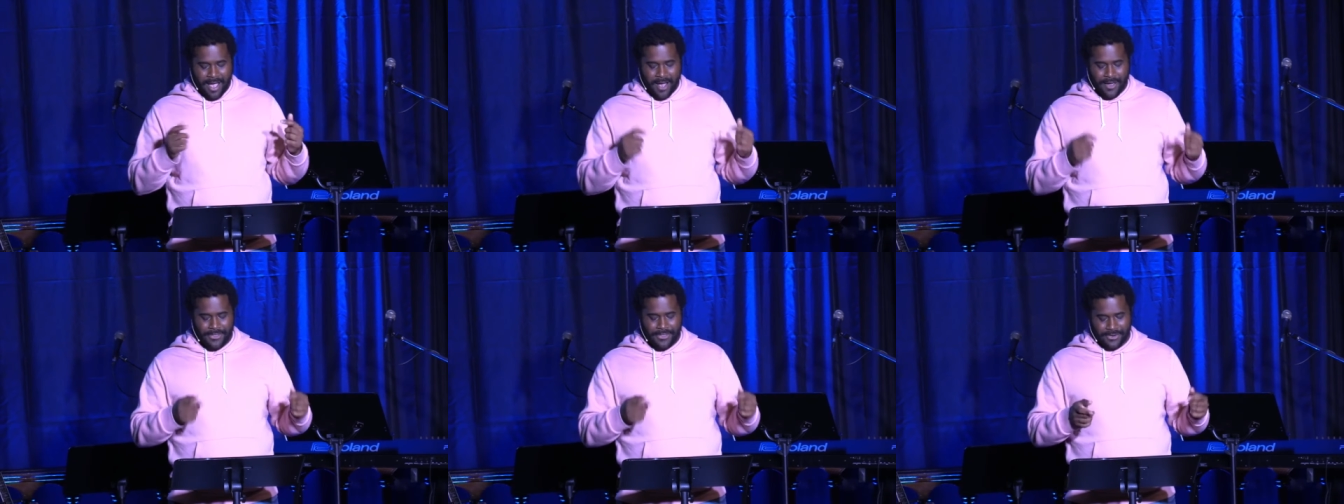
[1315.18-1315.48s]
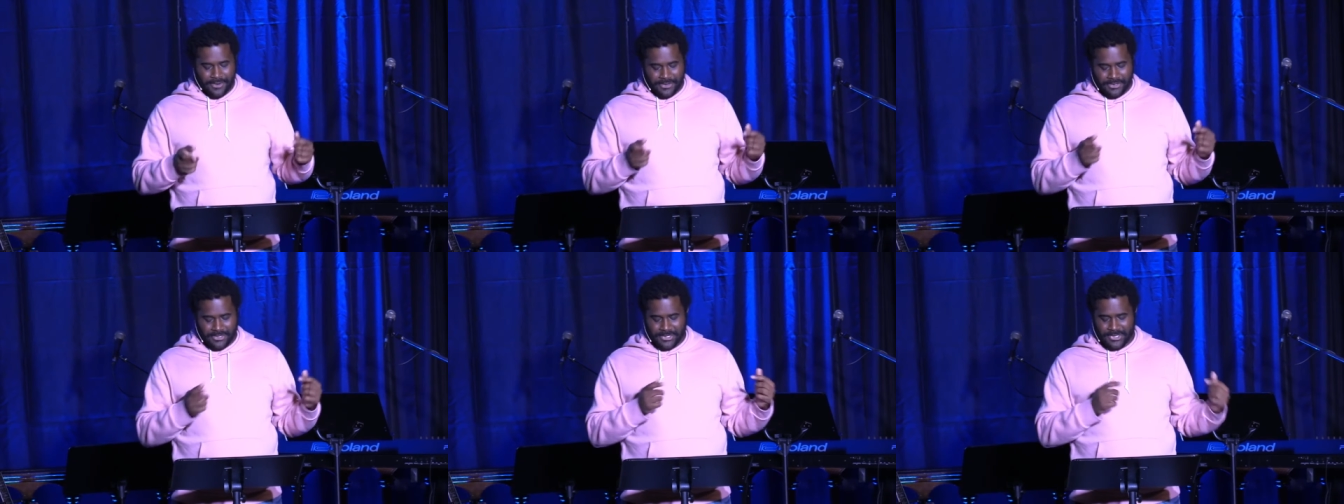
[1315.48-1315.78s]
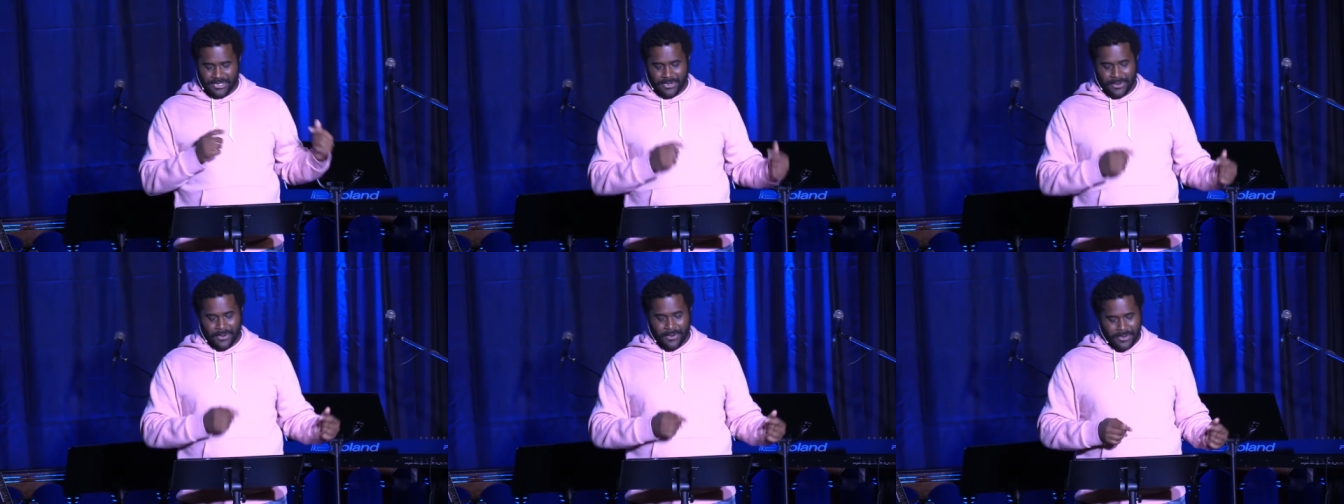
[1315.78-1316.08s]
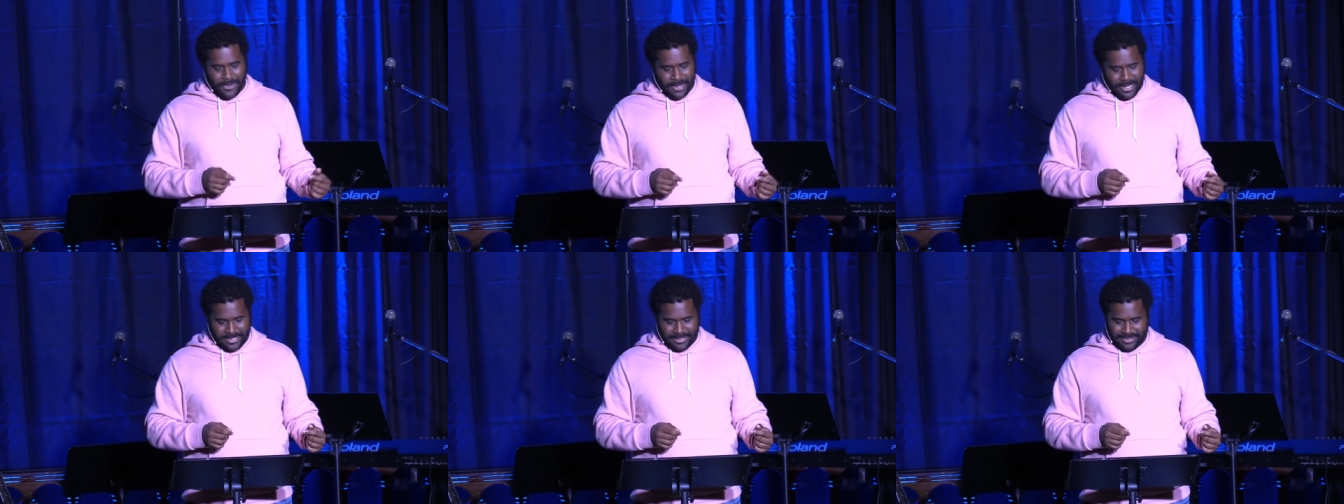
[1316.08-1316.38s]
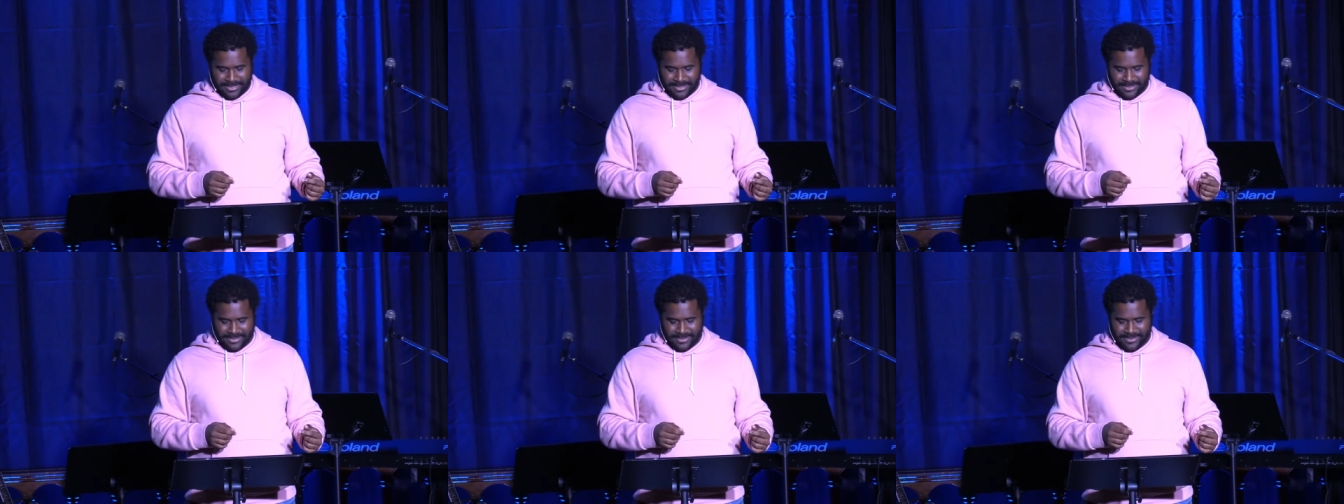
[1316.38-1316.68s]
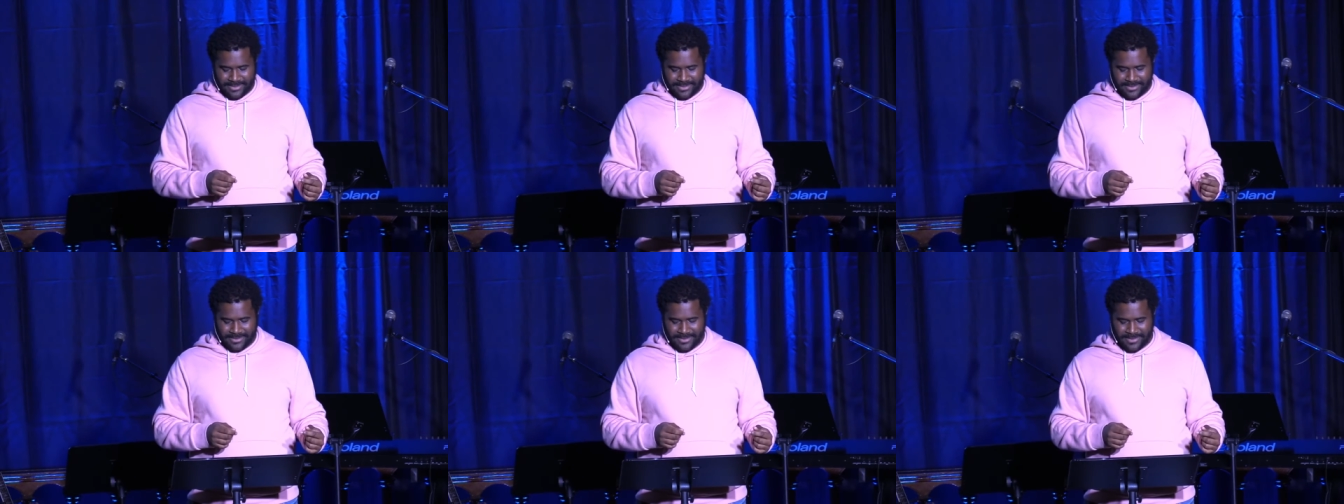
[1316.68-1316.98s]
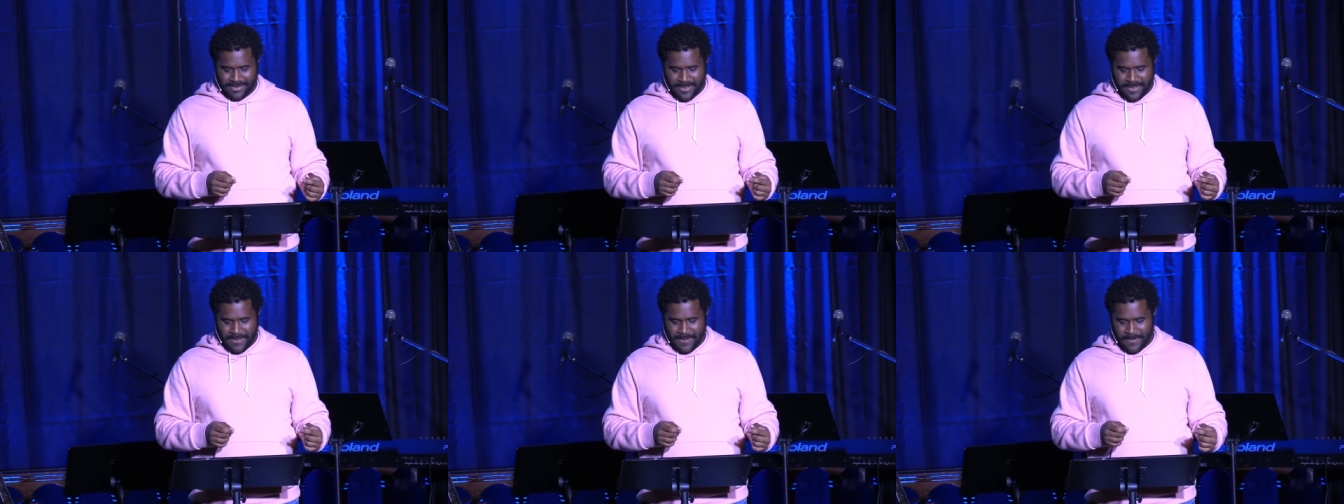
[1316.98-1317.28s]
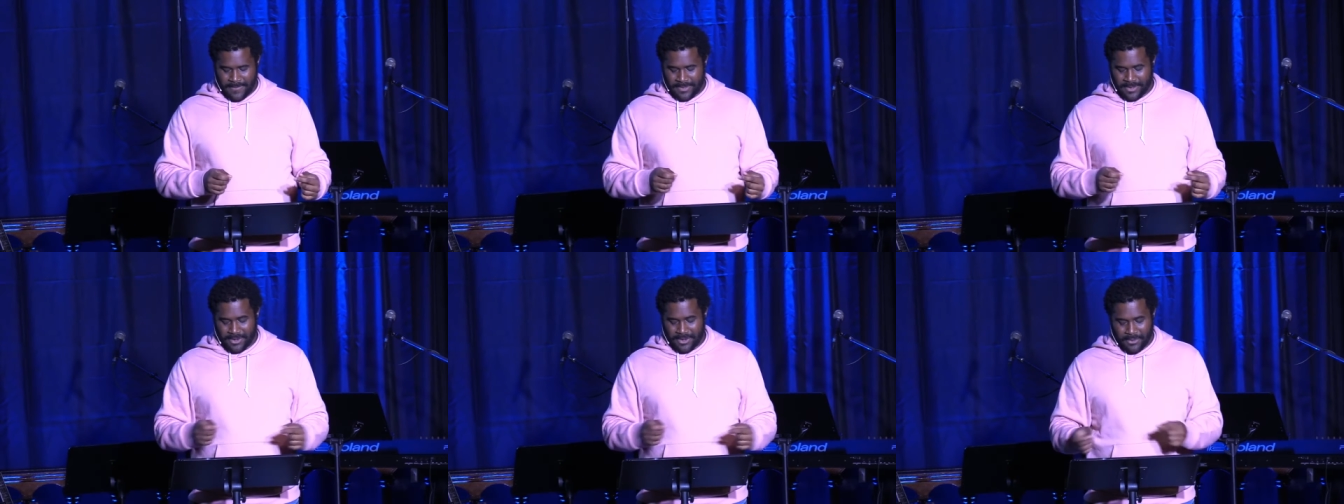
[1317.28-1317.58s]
other stories. You know,